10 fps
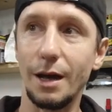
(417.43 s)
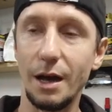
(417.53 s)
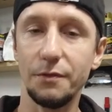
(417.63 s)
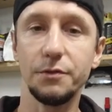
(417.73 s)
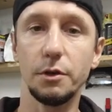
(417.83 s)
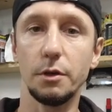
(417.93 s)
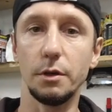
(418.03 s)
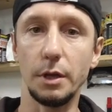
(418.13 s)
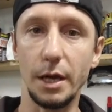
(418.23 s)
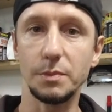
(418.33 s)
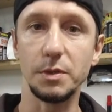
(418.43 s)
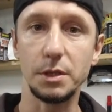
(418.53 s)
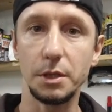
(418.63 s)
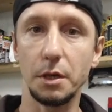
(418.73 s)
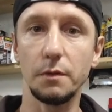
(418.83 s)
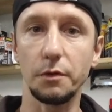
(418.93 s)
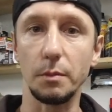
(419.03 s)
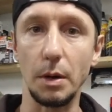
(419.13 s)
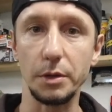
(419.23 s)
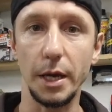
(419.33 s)
after it has been sitting for
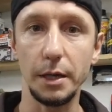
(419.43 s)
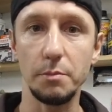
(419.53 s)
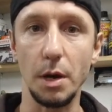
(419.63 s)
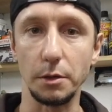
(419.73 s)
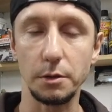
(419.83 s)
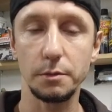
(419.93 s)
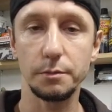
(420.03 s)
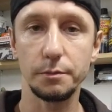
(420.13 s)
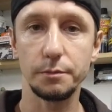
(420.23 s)
about 8 months.